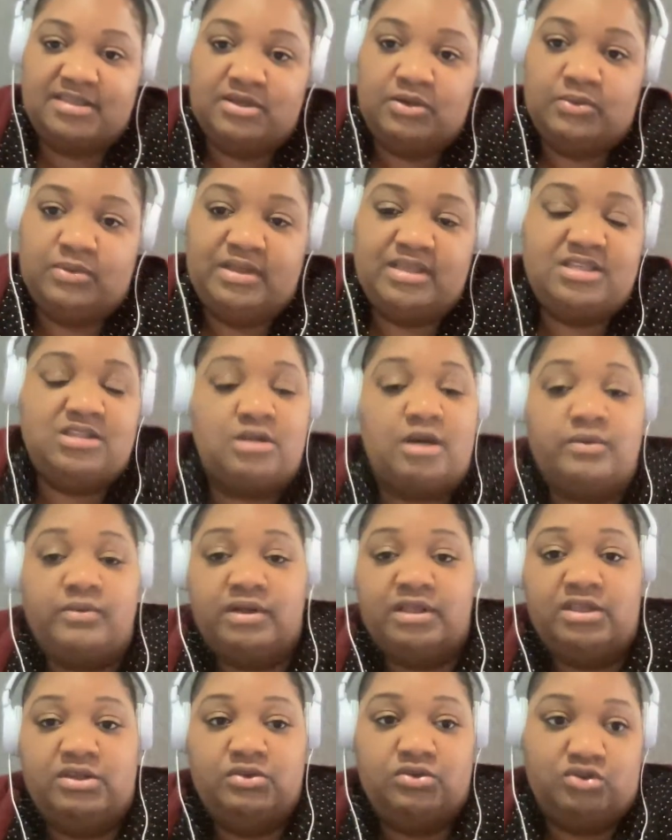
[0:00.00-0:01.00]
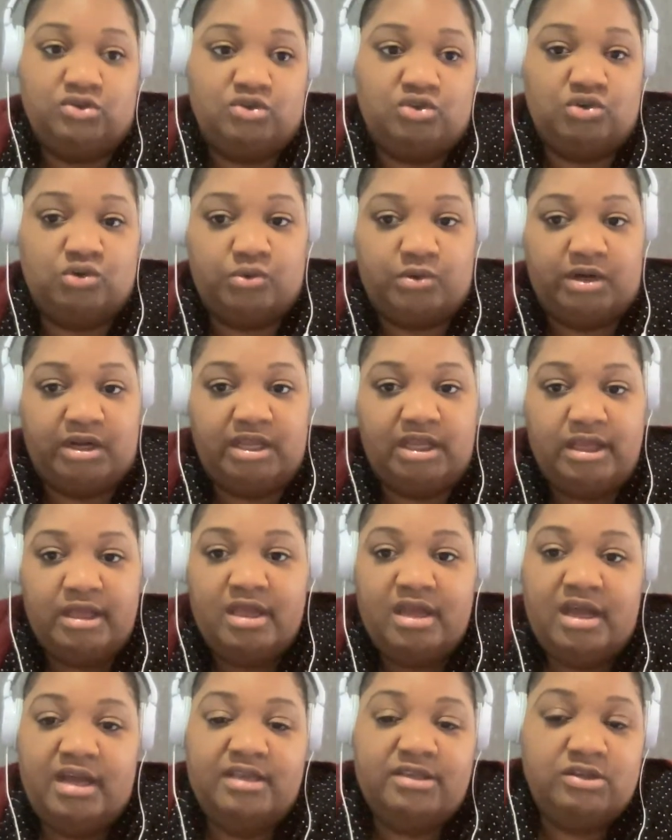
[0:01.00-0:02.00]
So let's start with a user story.
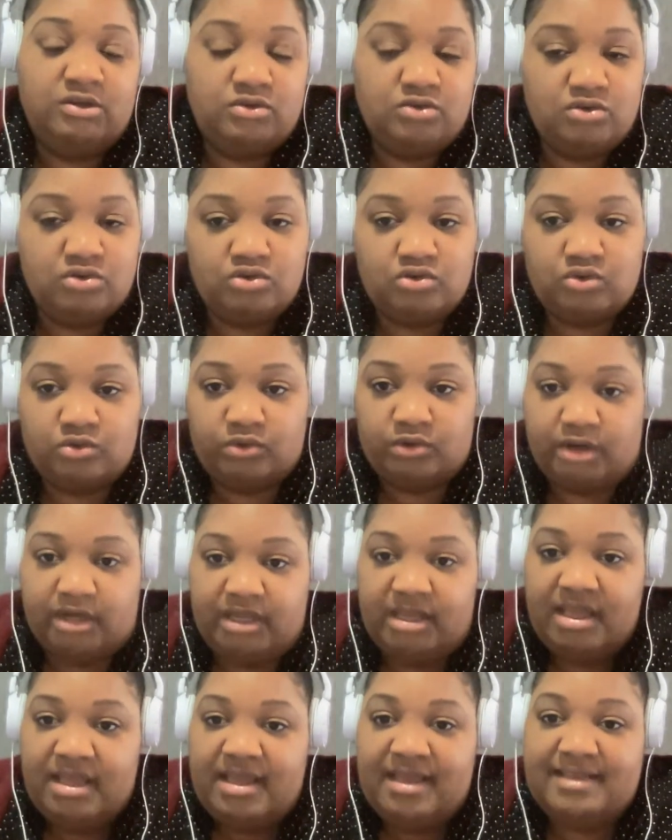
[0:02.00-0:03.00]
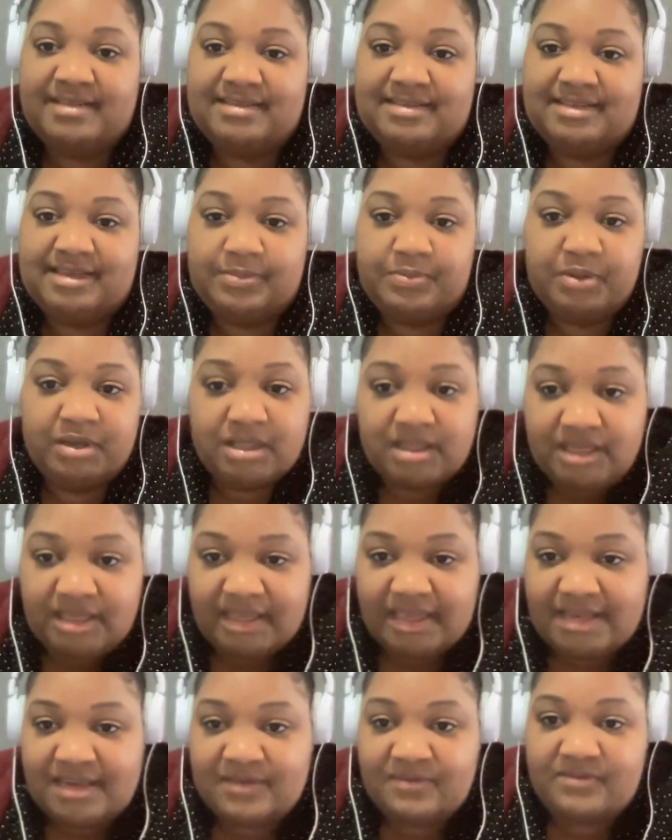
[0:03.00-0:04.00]
A user story is typically
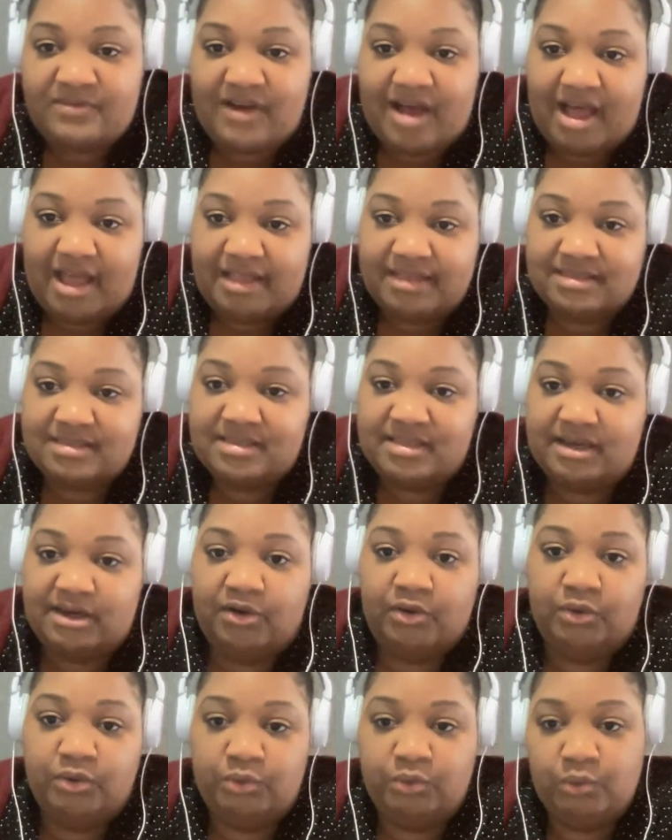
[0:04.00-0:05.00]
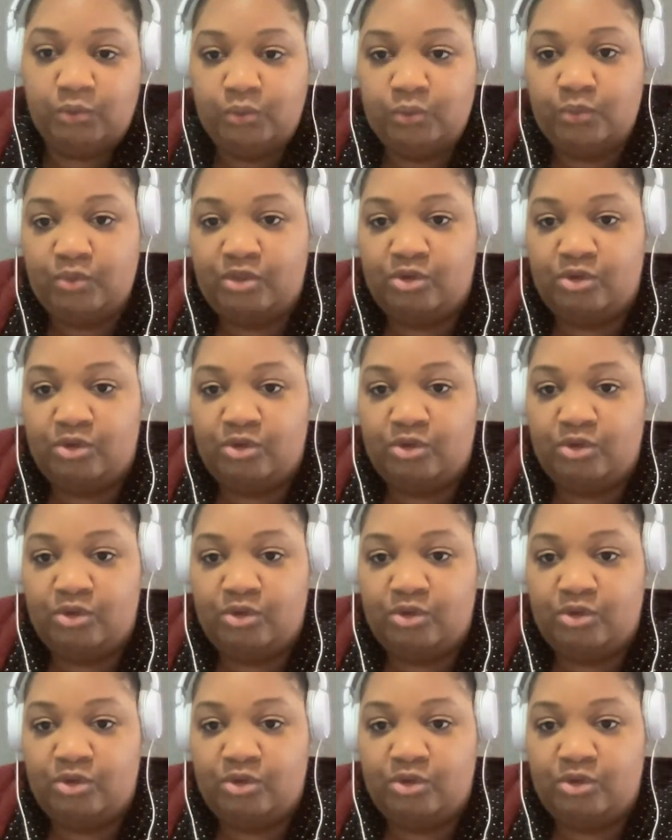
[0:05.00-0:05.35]
it defines the who,